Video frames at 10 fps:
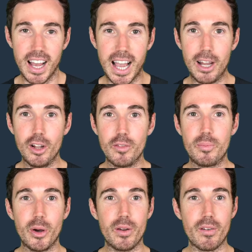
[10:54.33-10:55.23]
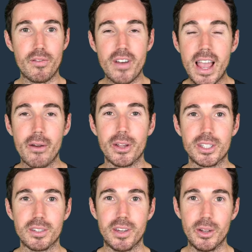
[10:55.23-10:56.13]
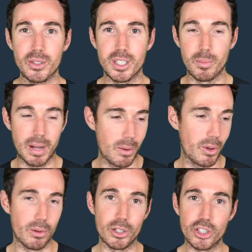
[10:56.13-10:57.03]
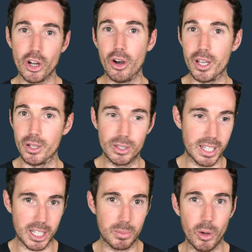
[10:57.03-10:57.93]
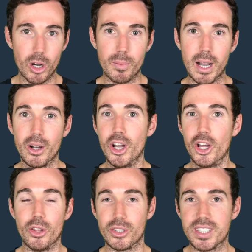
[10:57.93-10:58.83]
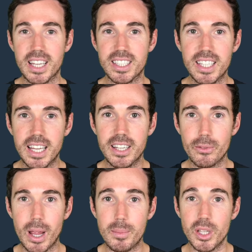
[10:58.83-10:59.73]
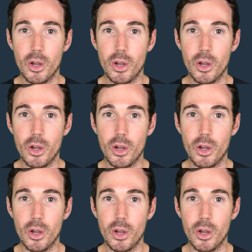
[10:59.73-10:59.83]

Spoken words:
I love putting a variance of hills in the plan, whether it's short hills, like I spoke about, those 10-second reps,